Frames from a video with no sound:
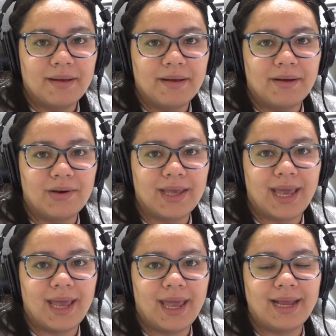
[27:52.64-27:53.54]

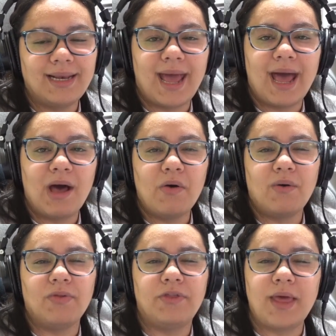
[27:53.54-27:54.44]
Okay? And now
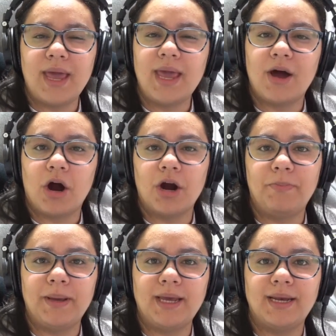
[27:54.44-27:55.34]
they are
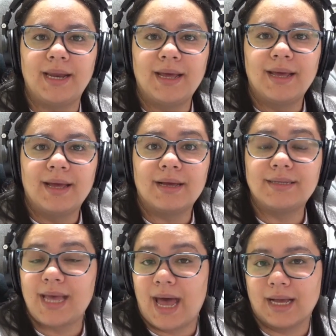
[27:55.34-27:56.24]
being
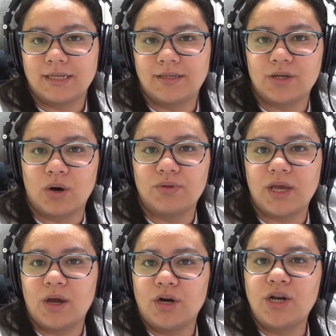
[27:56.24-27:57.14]
attacked, so
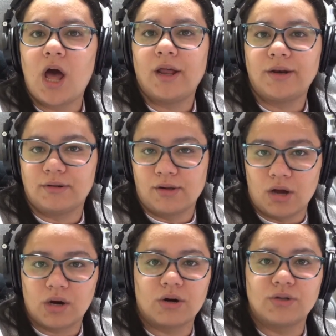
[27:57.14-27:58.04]
they are not
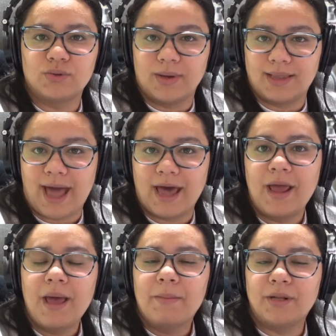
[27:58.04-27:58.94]
longer doing that.
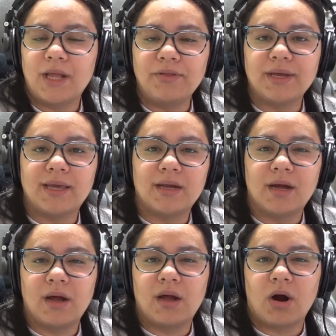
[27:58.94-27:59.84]
But now the
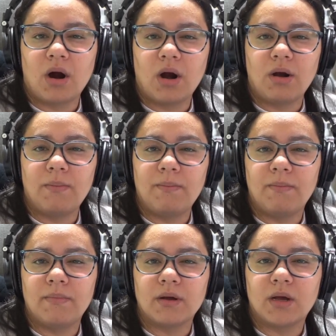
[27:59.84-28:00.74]

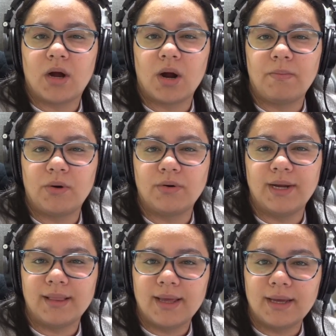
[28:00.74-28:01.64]

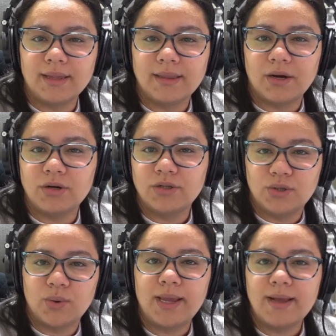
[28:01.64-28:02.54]
Camarilla, they're
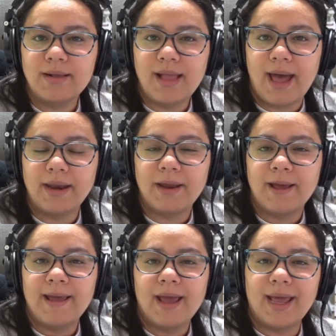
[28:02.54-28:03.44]
doing that
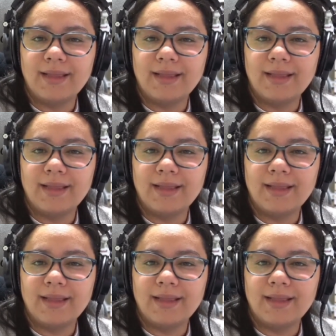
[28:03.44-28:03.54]
in the